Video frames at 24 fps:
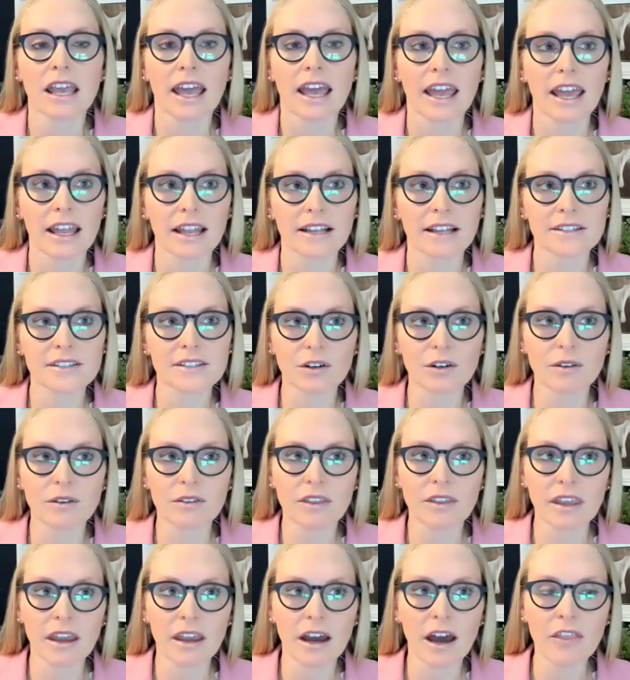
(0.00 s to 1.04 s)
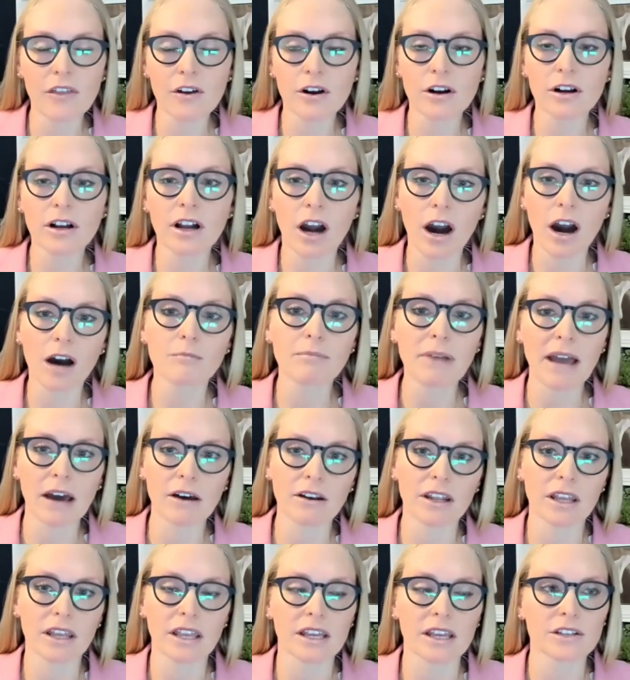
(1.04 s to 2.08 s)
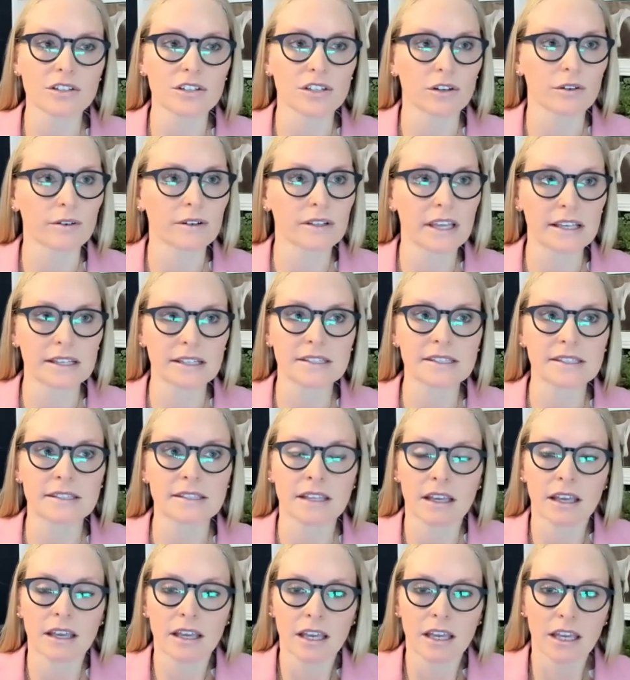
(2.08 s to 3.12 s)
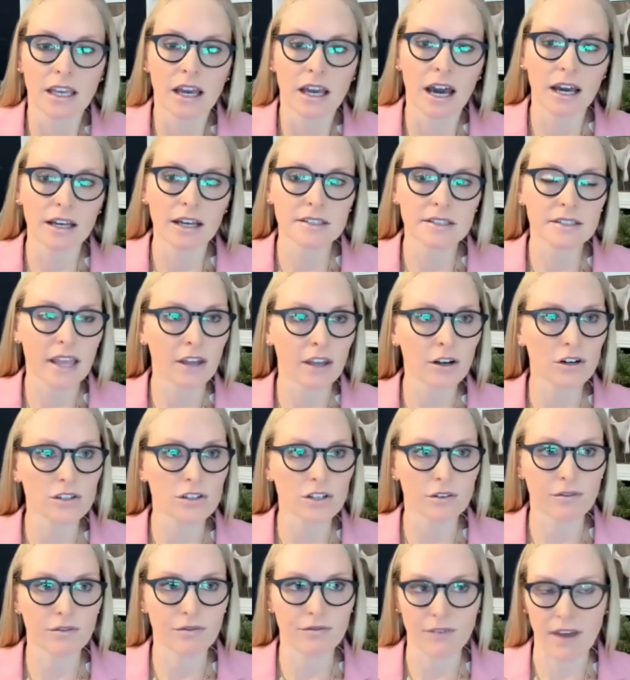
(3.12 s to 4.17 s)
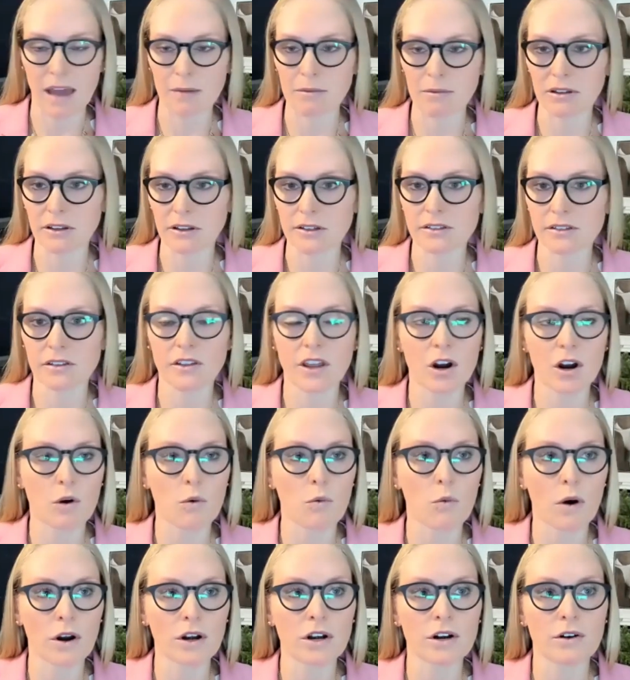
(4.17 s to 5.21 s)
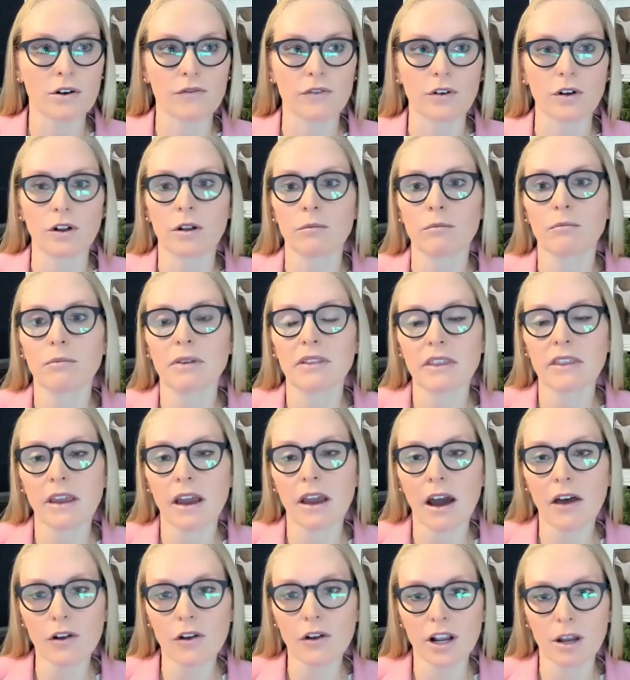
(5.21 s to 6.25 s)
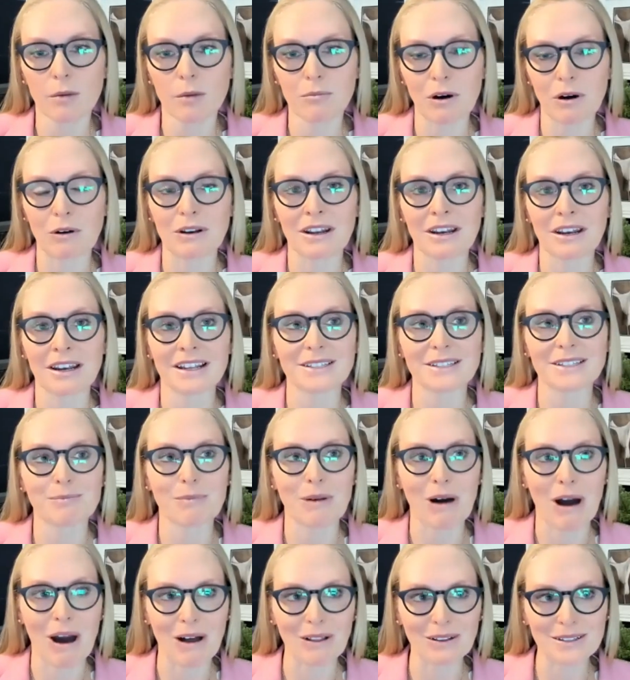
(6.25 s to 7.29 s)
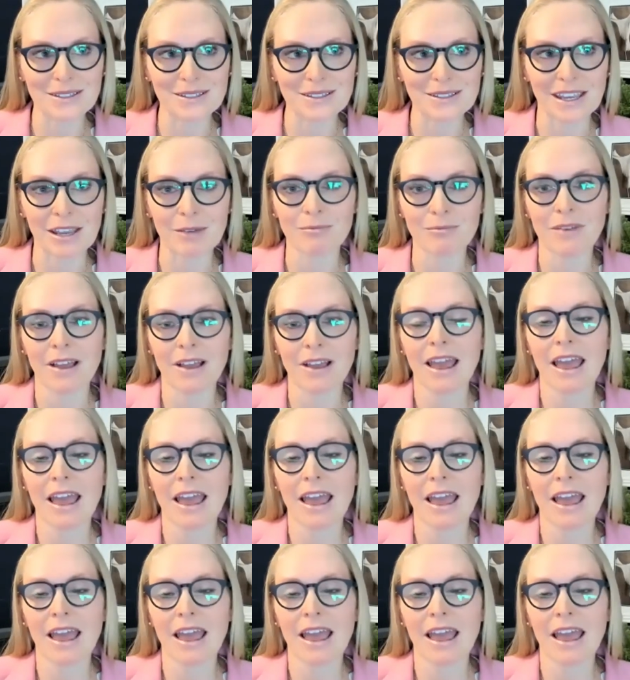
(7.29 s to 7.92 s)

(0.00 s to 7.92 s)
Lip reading: And so the other compounding issue is standards are fabulous. They're wonderful. But the other component is policy.